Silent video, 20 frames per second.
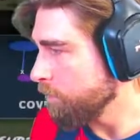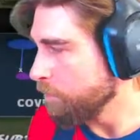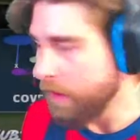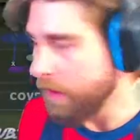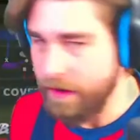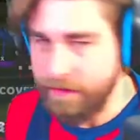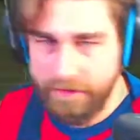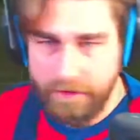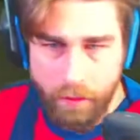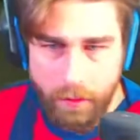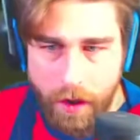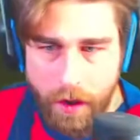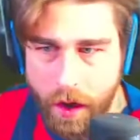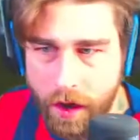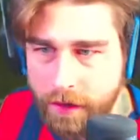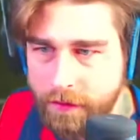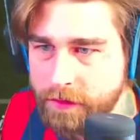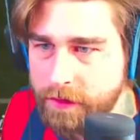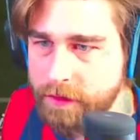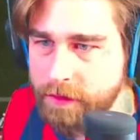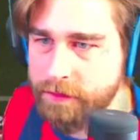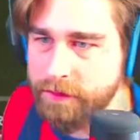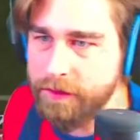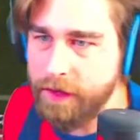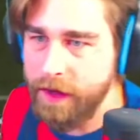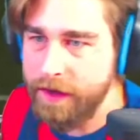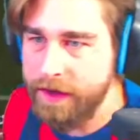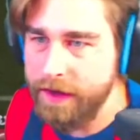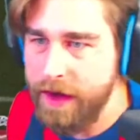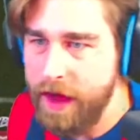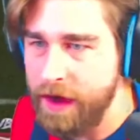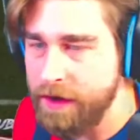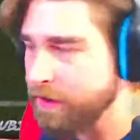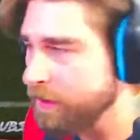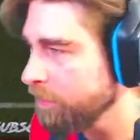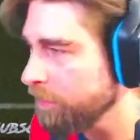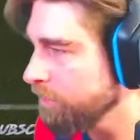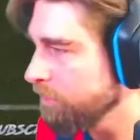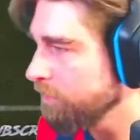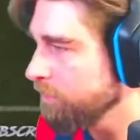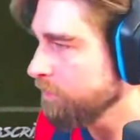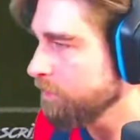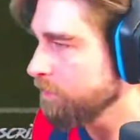Red zone under. Cut it under.